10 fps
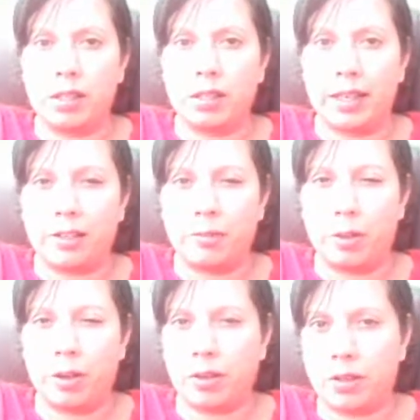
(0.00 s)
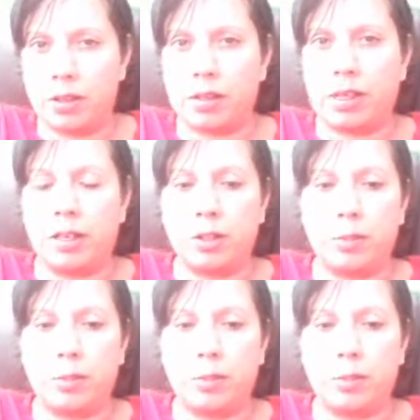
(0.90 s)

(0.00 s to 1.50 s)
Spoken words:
is date of birth, because age could be